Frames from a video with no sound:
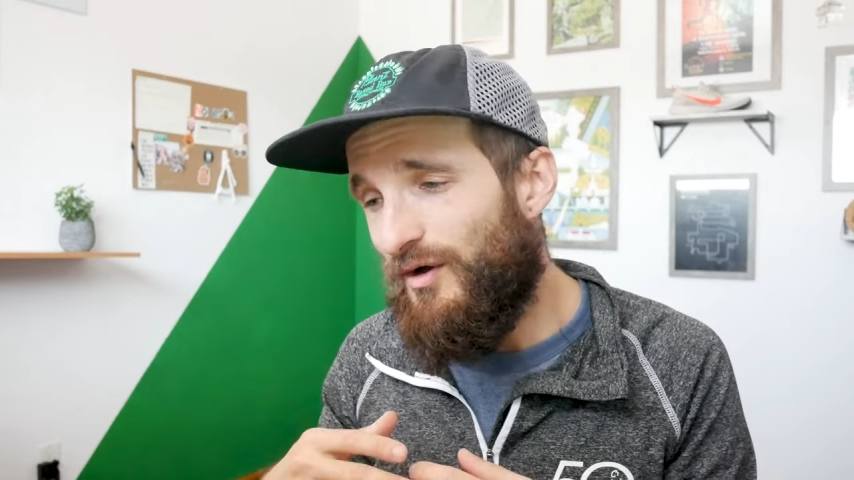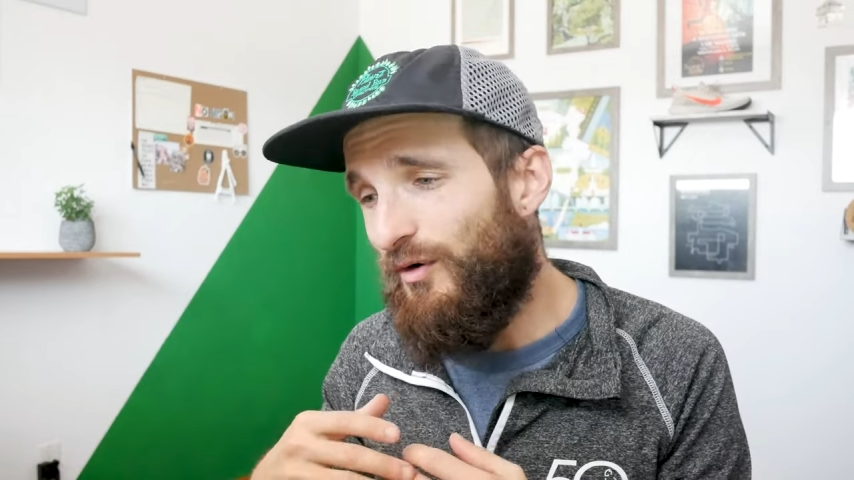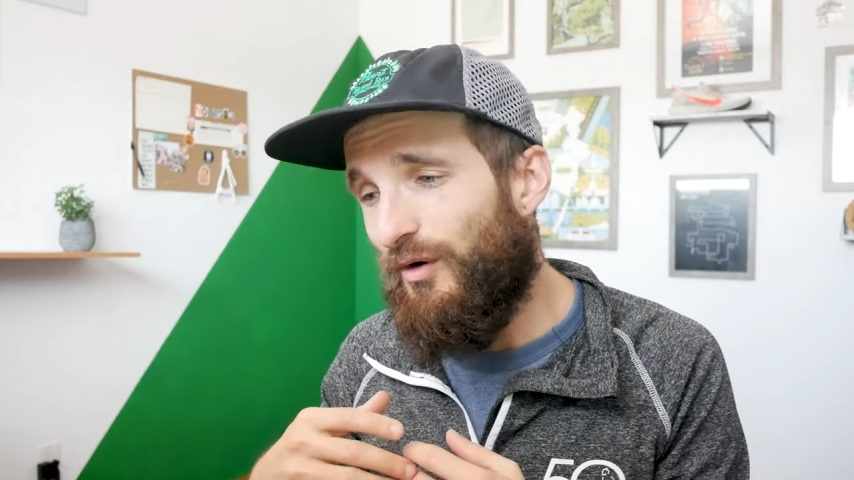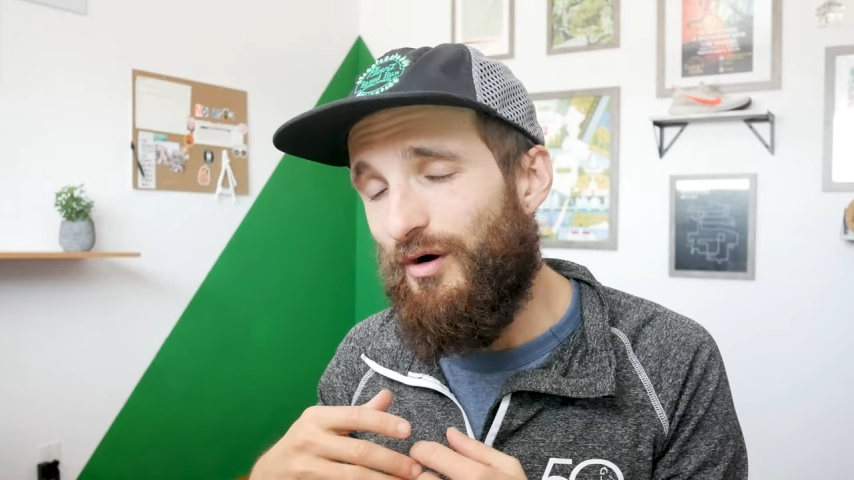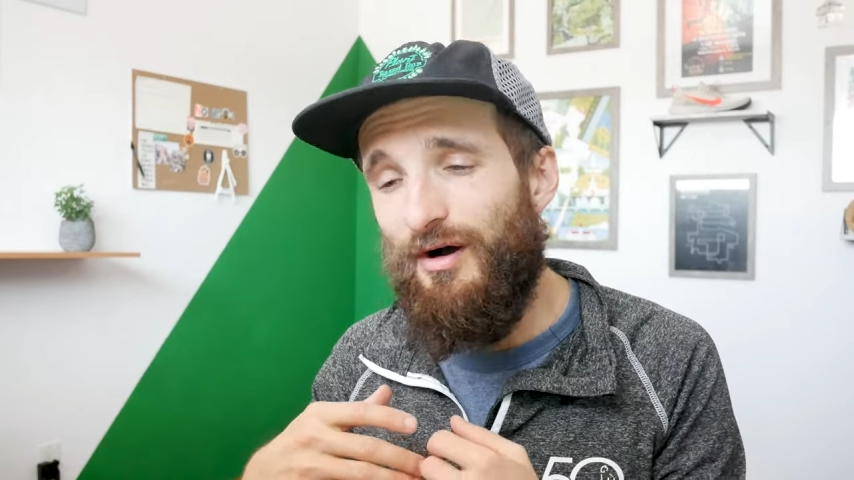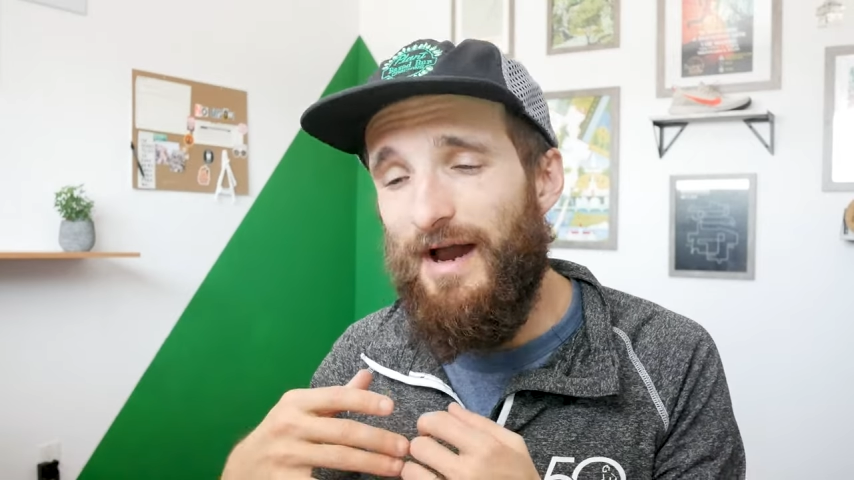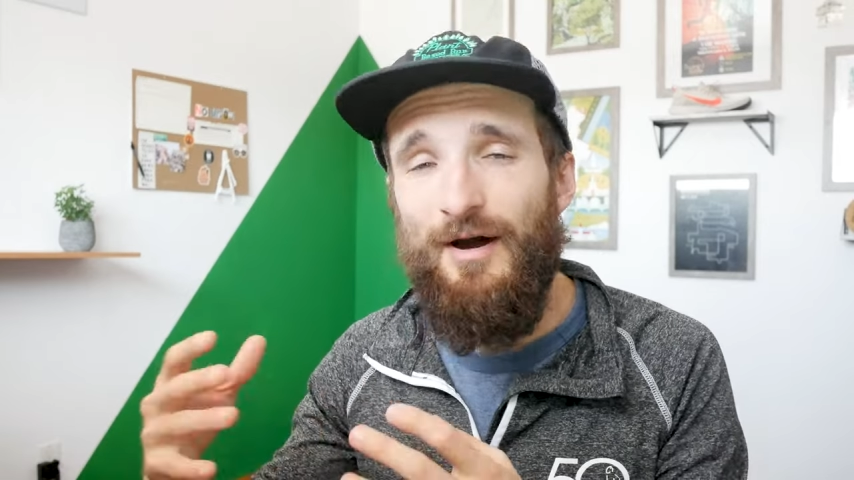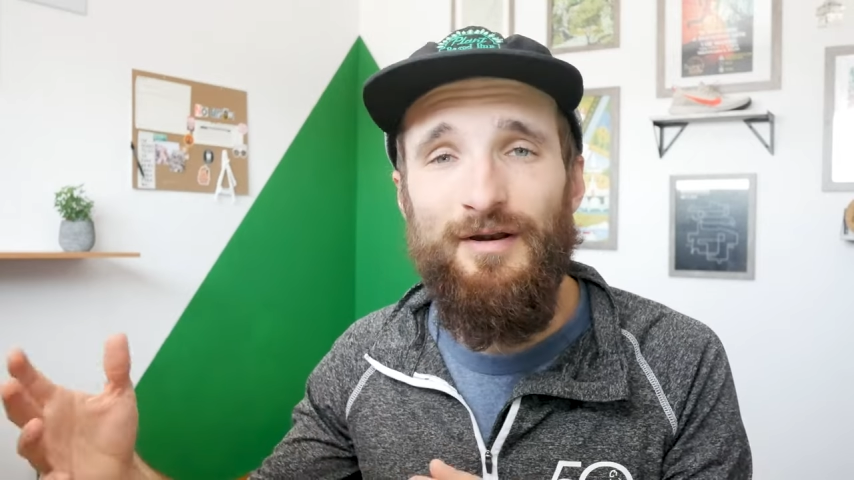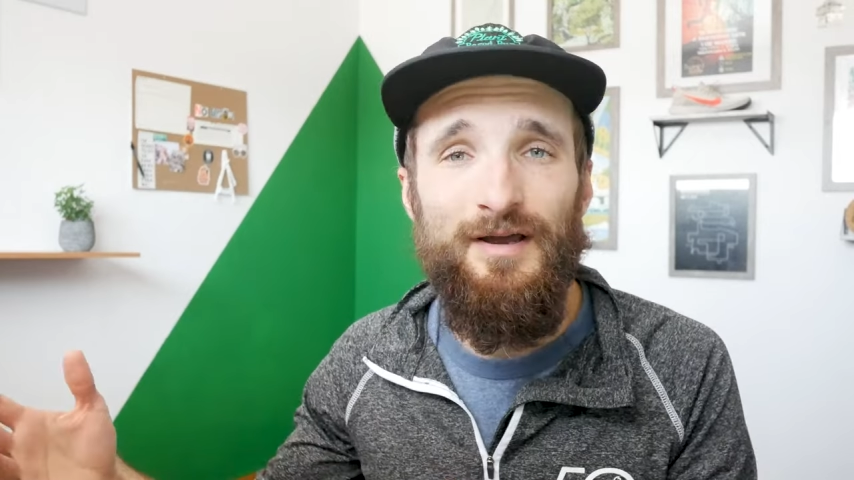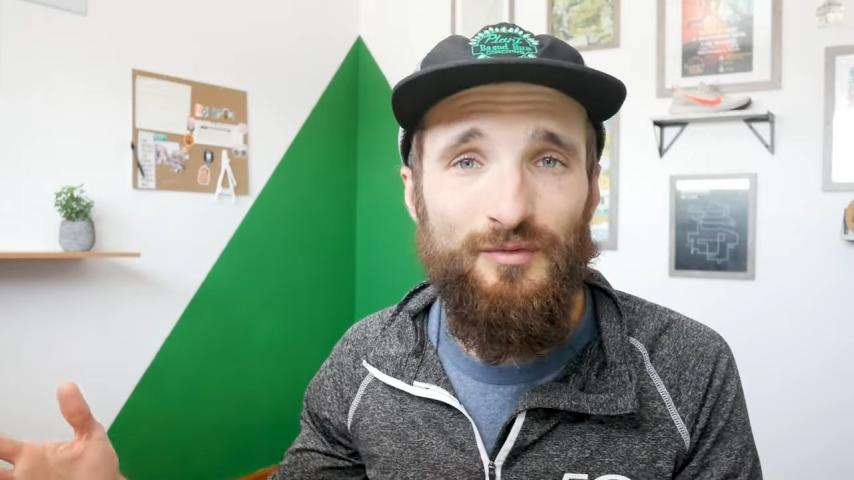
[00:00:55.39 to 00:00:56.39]
or
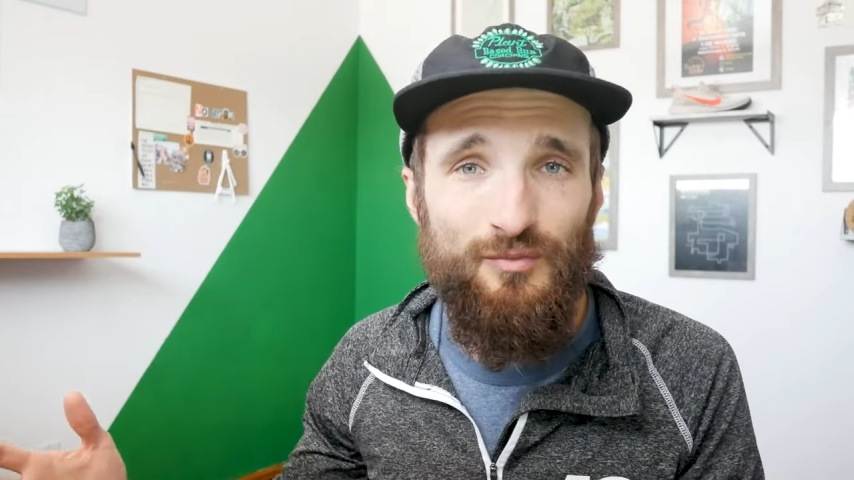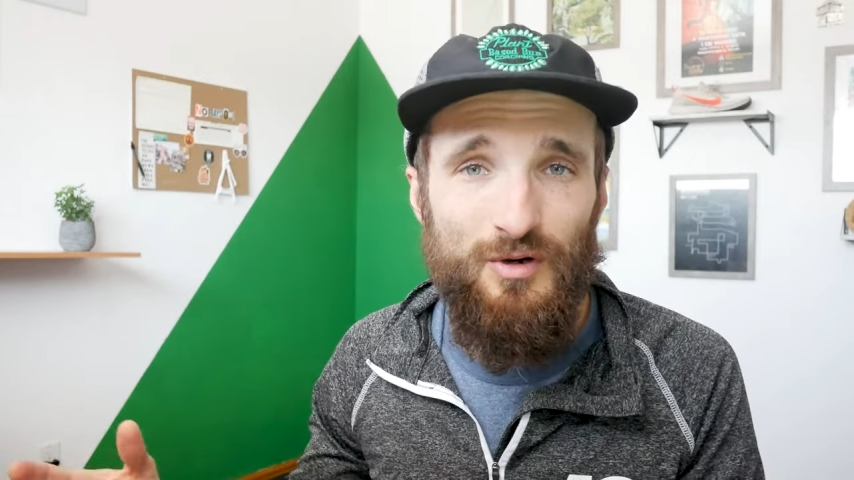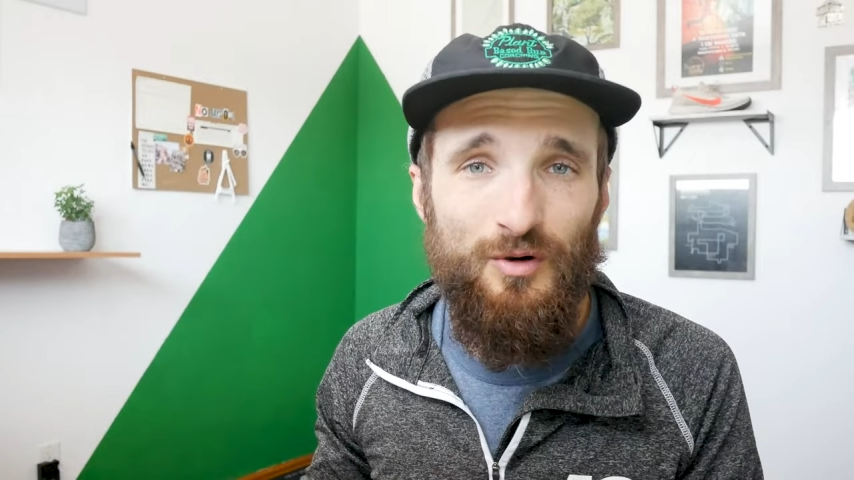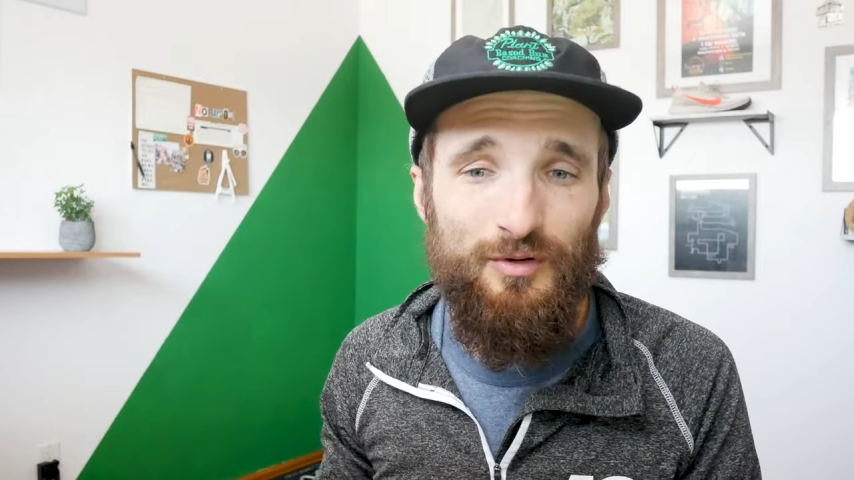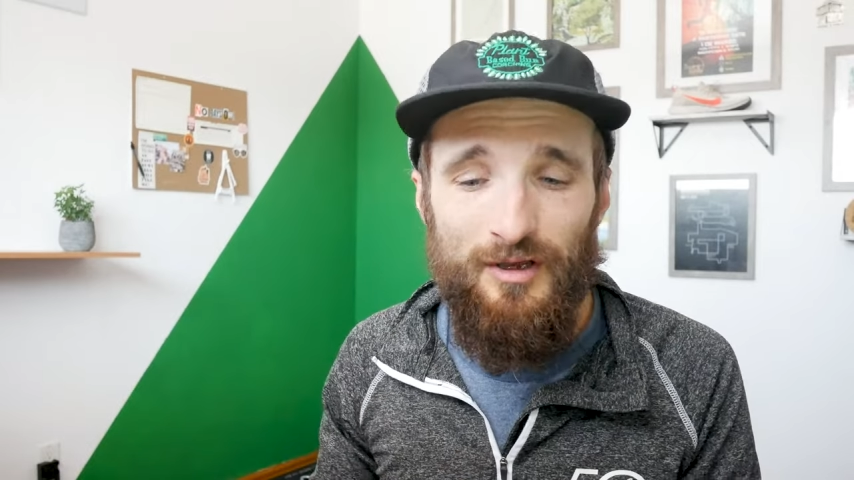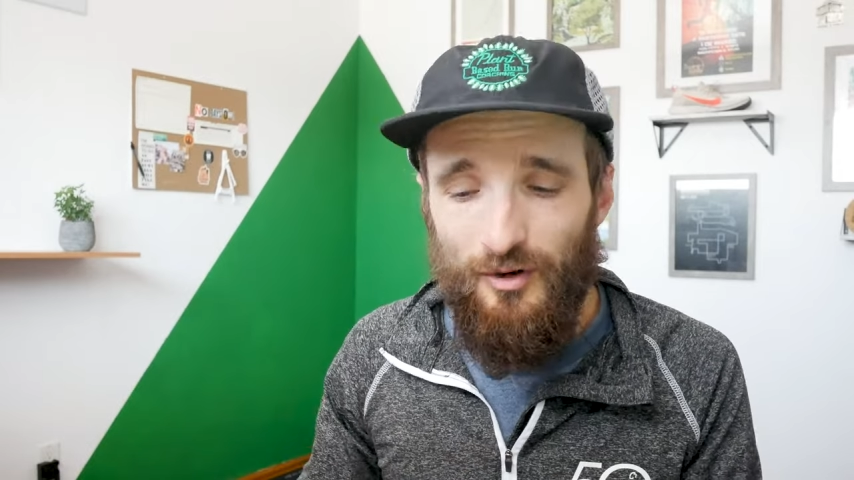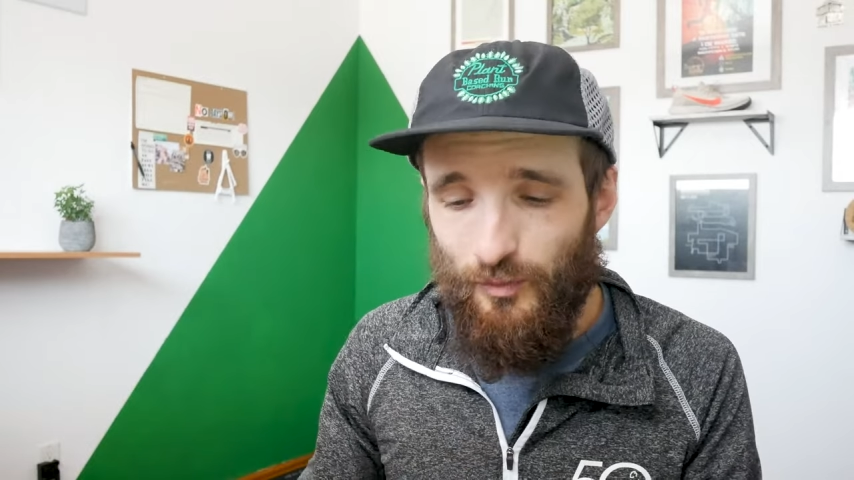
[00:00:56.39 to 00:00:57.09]
out on the road